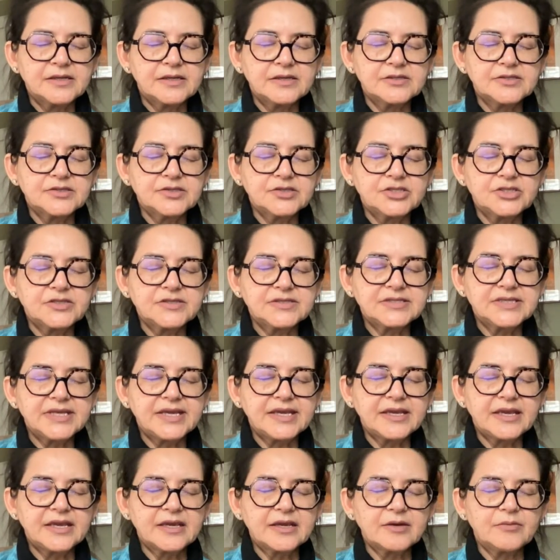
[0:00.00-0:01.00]
So just
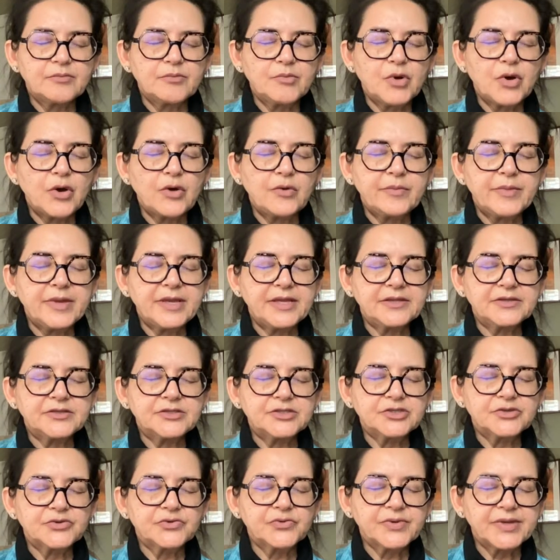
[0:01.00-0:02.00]
taking a
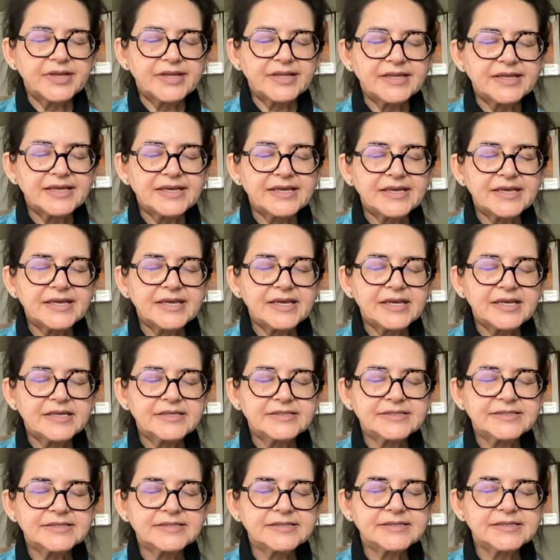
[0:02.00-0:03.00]
moment to really
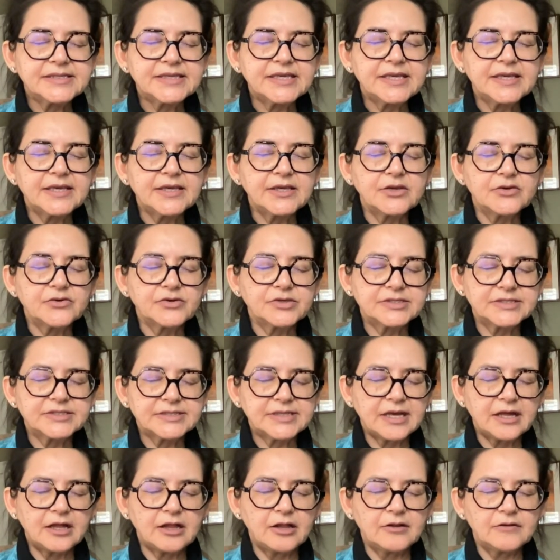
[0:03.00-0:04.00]
see
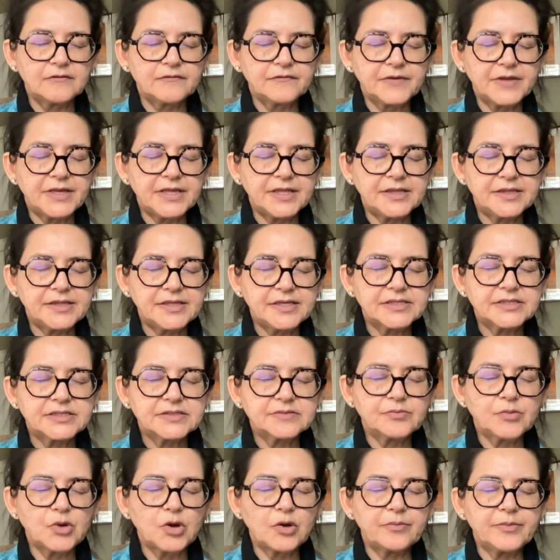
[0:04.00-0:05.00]
yourself in
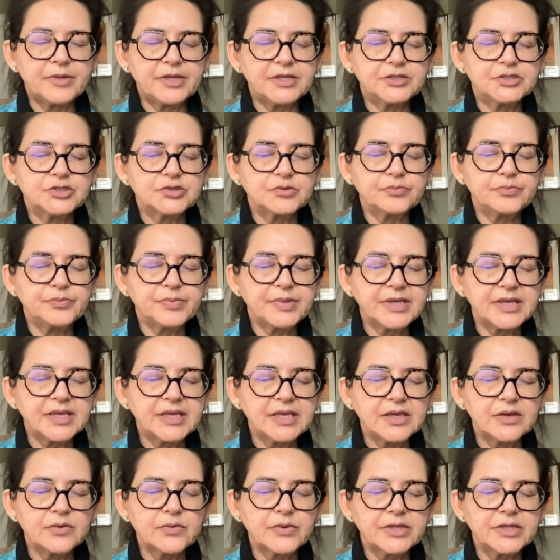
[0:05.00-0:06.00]
this moment, to
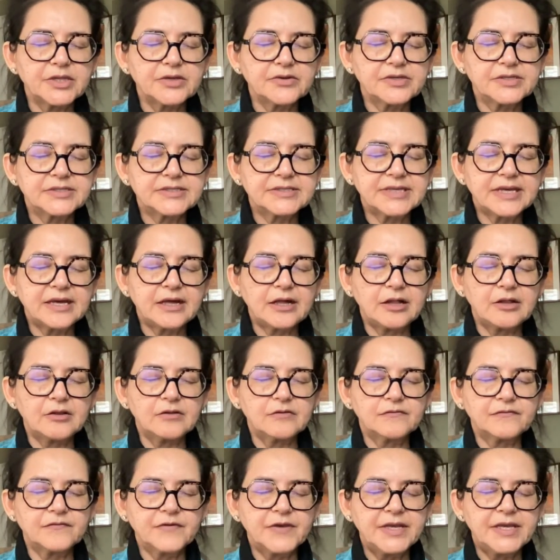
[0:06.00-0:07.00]
be with
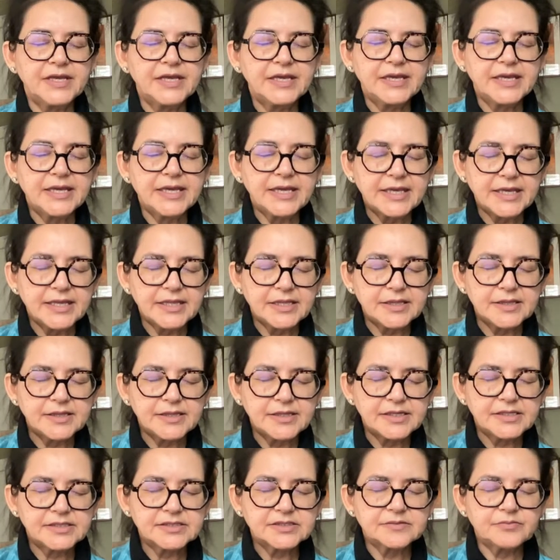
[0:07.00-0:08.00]
yourself in
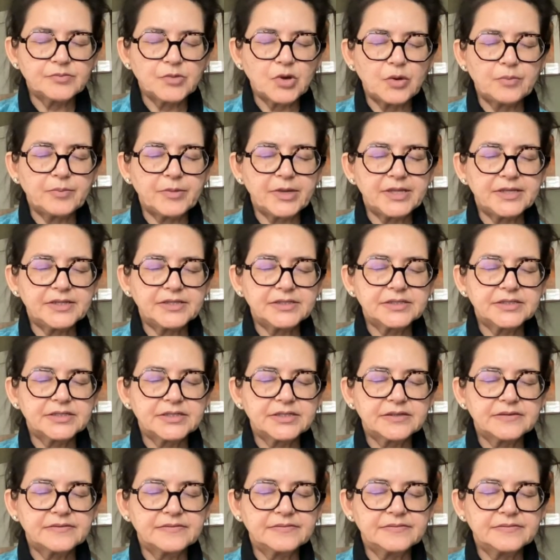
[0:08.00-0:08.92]
this moment.